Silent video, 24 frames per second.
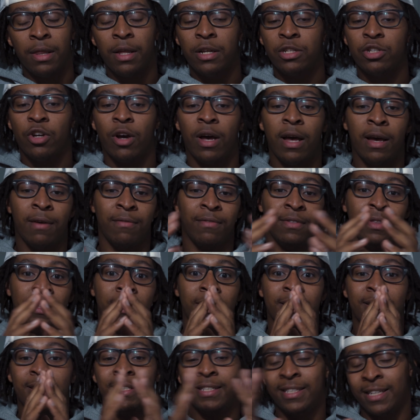that y'all have
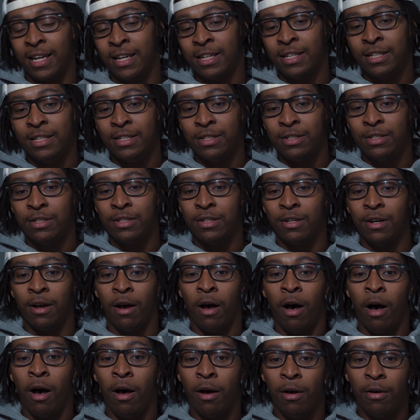the settings
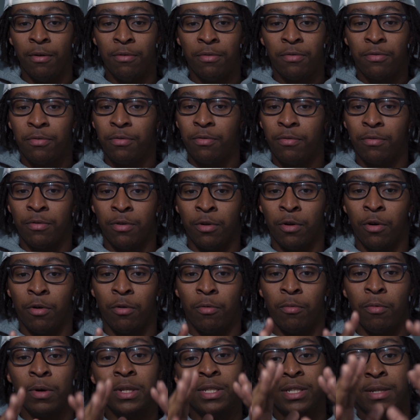of,
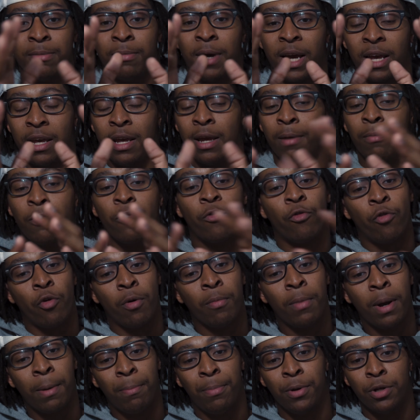what's in my camera for
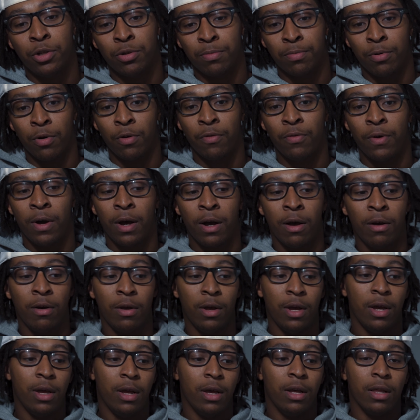my picture profile,
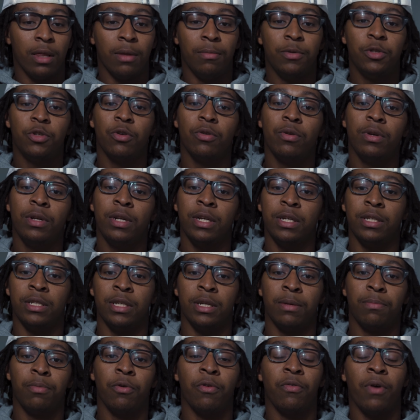let me show you an
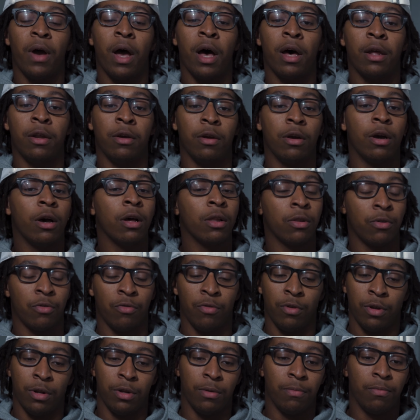example of how to color
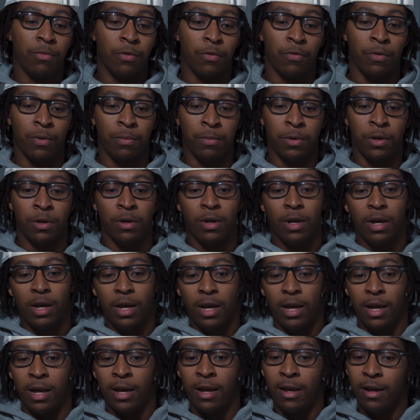grade it, you feel me?
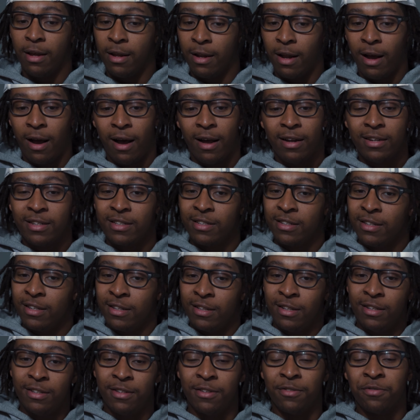And honestly,
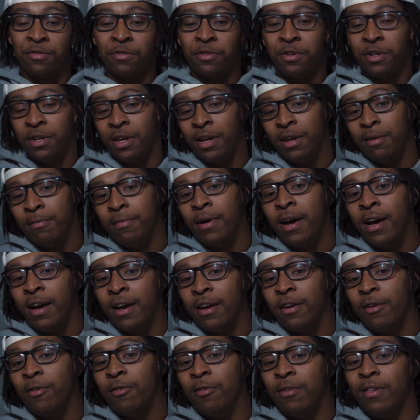this is free game, I
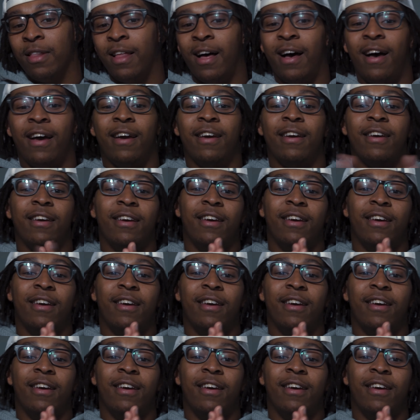ain't gonna lie.